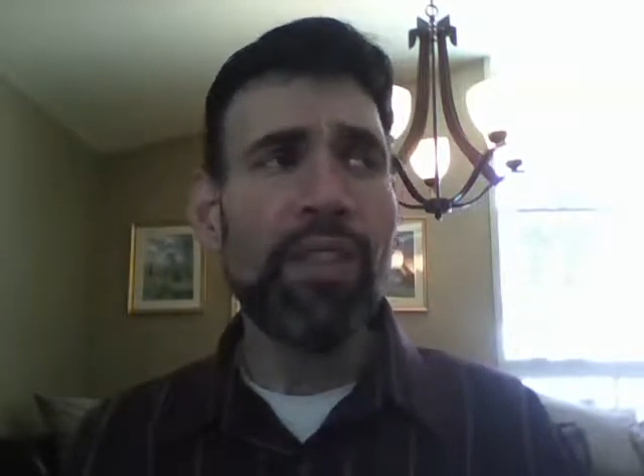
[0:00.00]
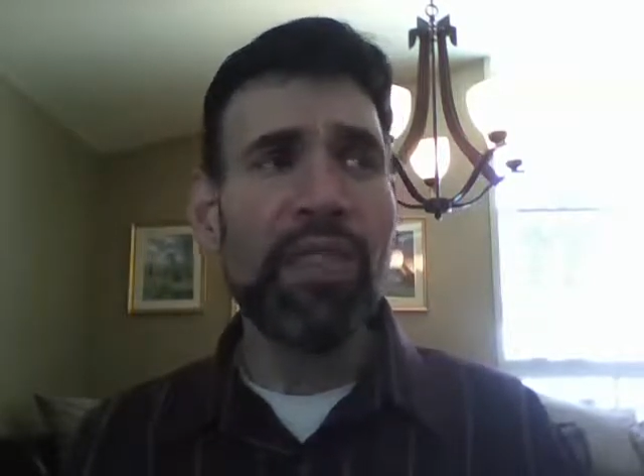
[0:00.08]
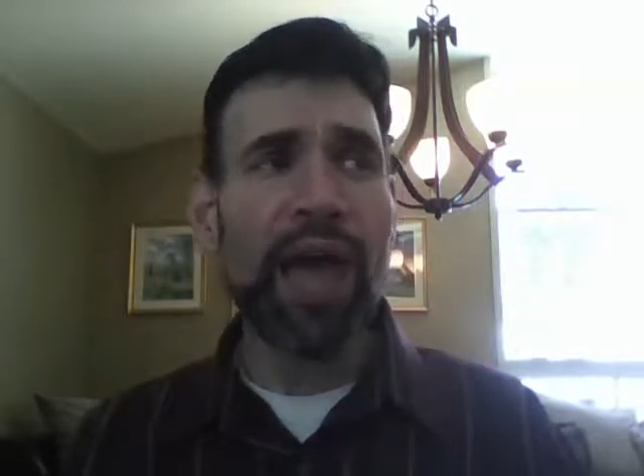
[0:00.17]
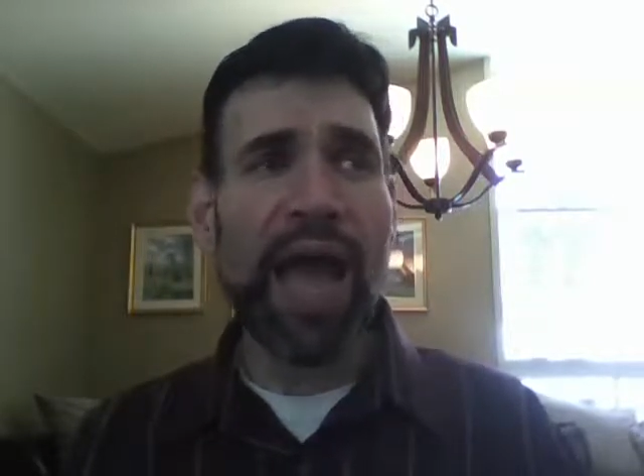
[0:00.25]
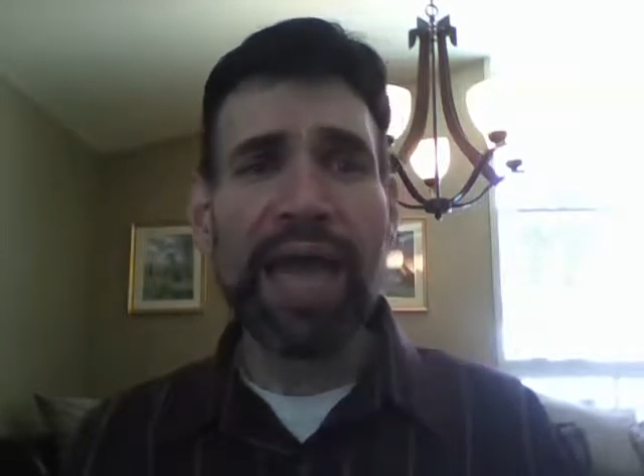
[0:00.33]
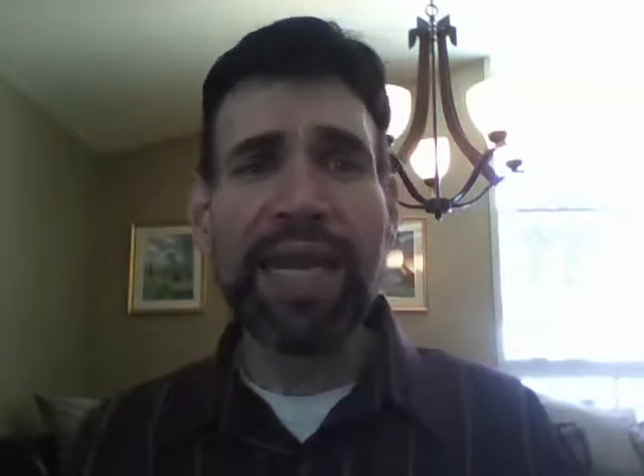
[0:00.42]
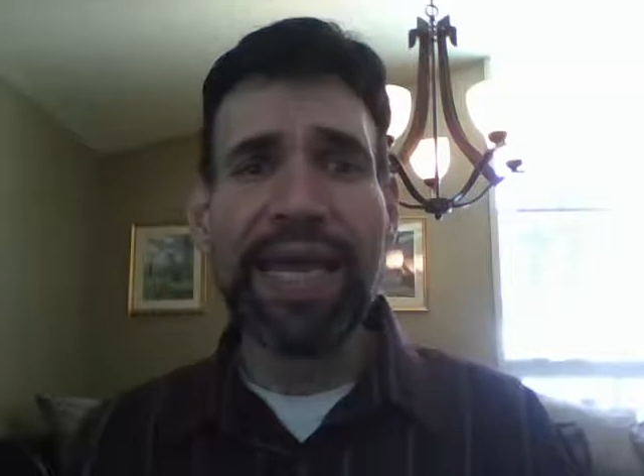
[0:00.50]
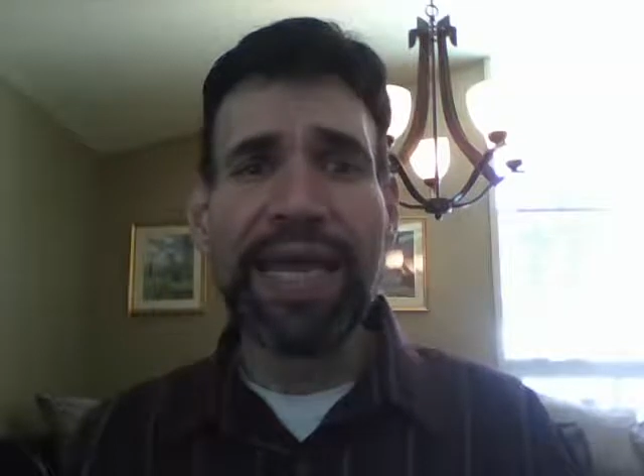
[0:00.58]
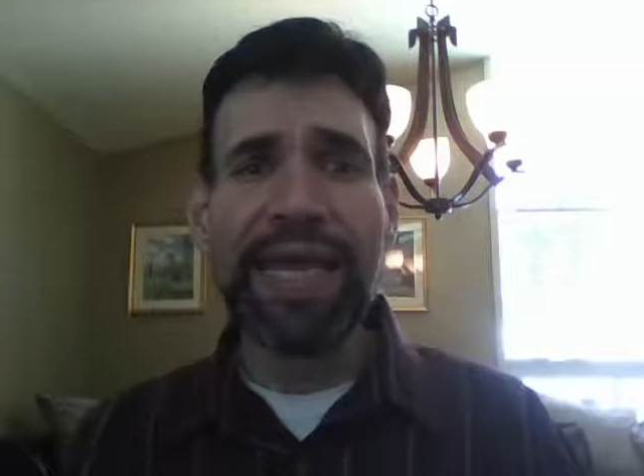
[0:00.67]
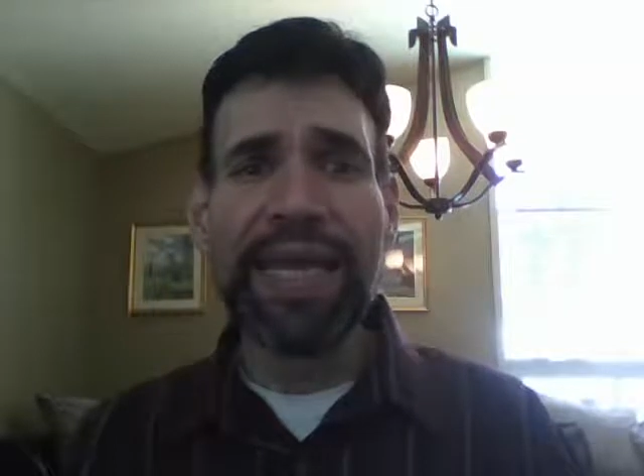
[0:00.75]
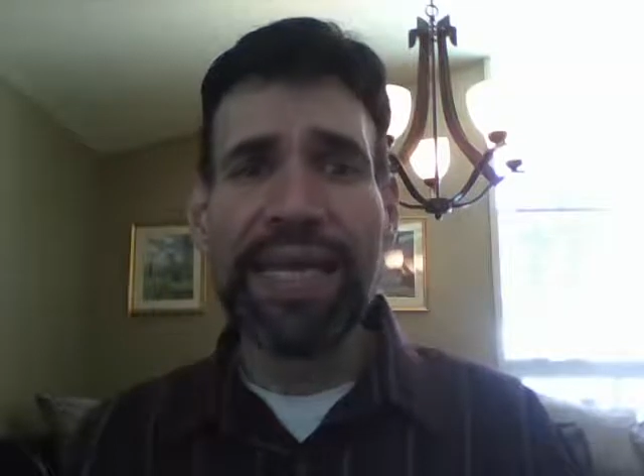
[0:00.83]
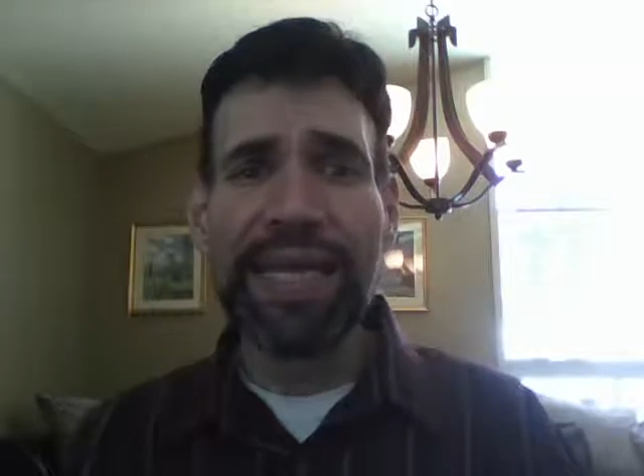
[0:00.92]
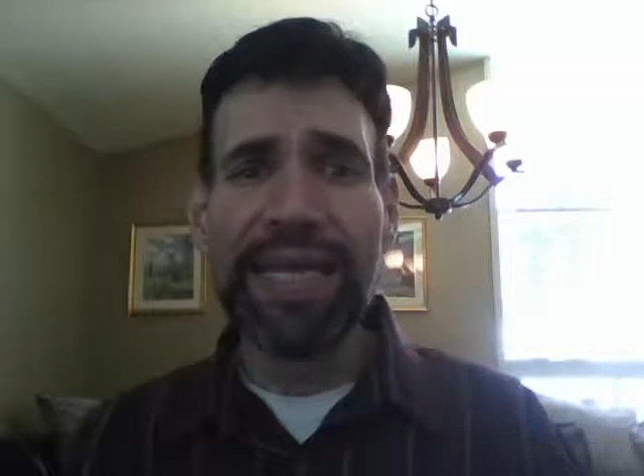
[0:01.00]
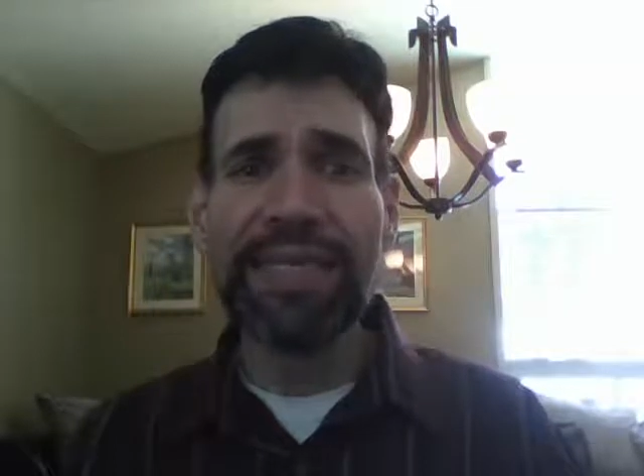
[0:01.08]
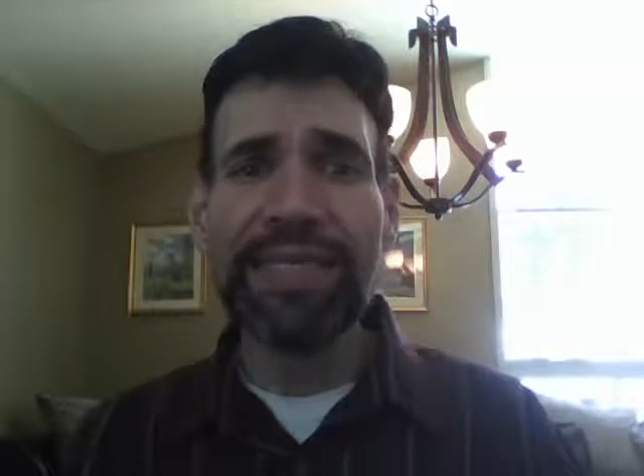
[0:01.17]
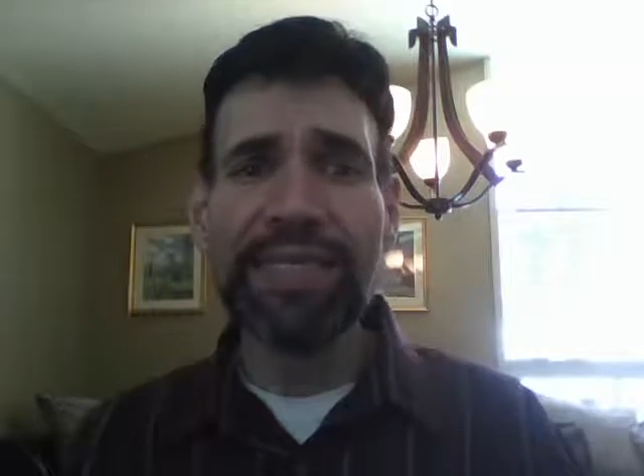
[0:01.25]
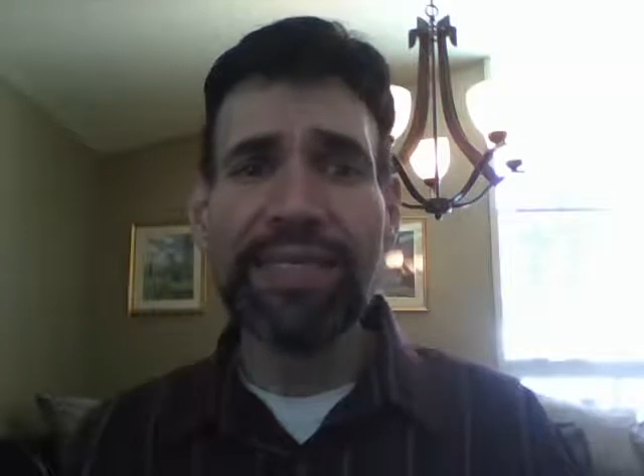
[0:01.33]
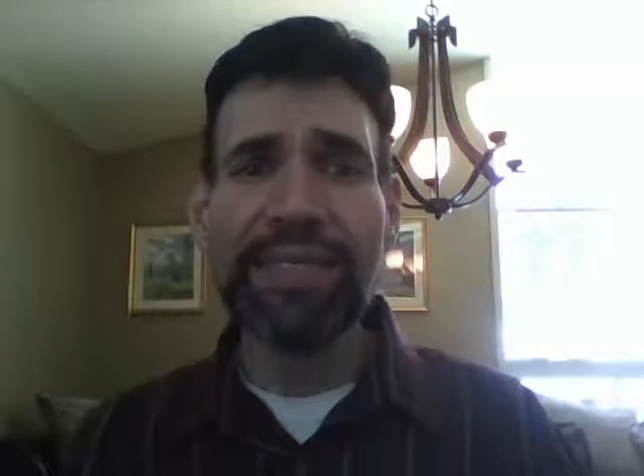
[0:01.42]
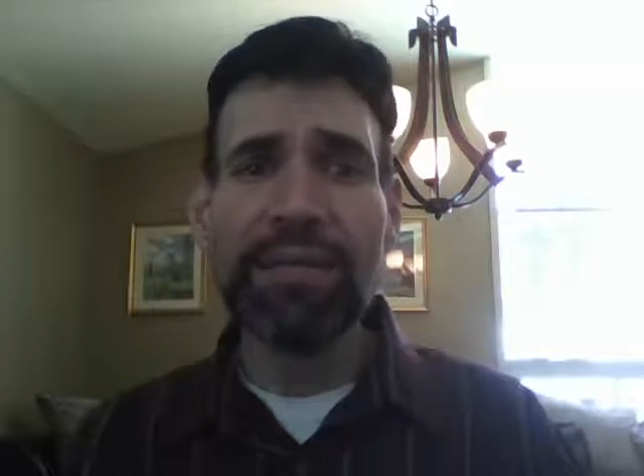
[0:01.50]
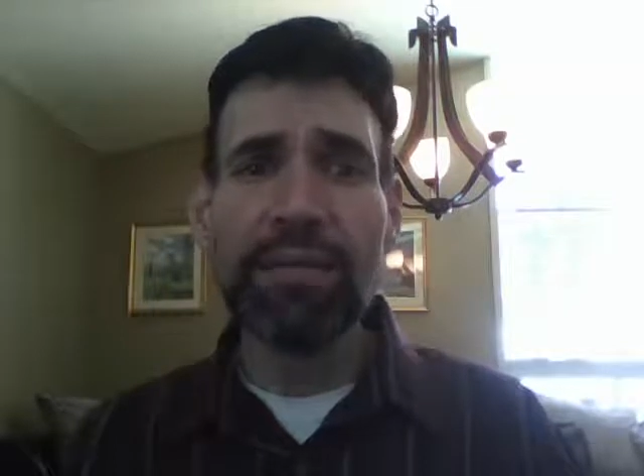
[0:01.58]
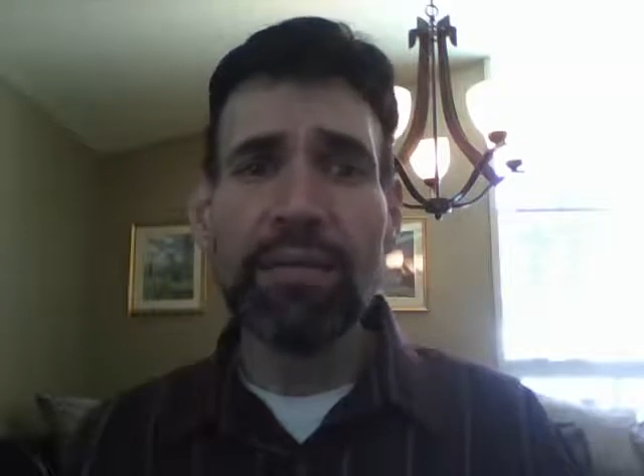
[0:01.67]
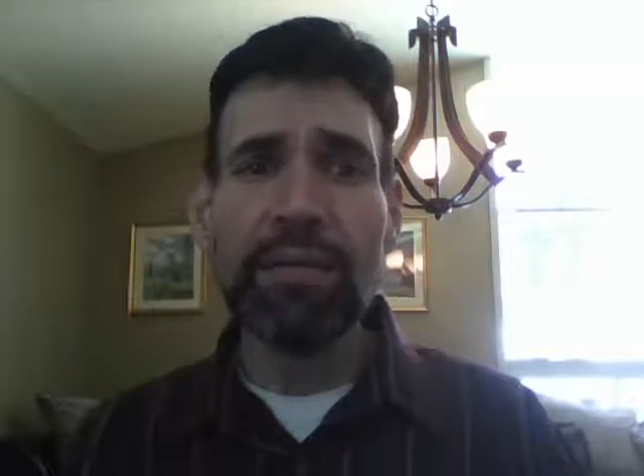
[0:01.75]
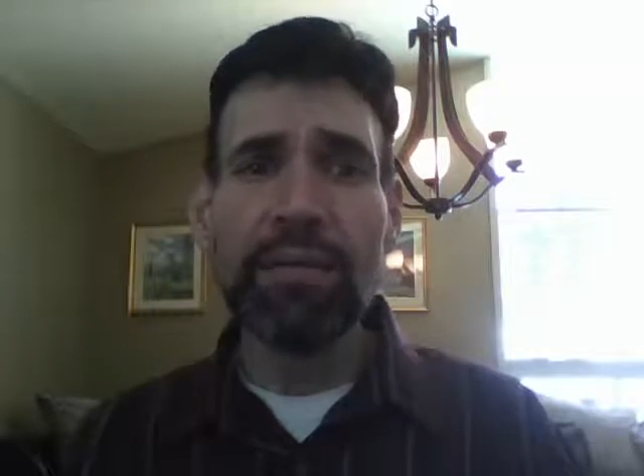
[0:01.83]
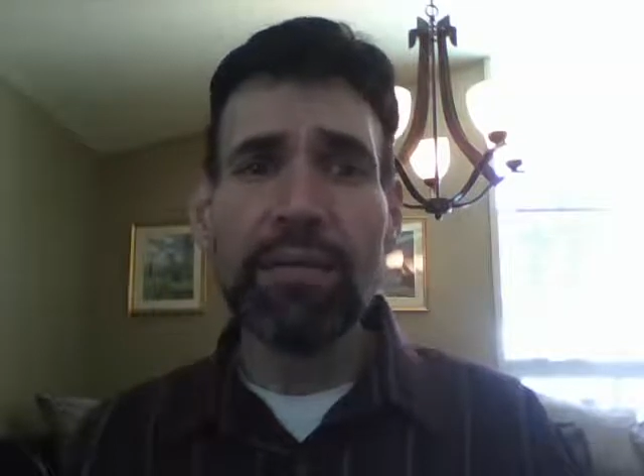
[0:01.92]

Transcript: that his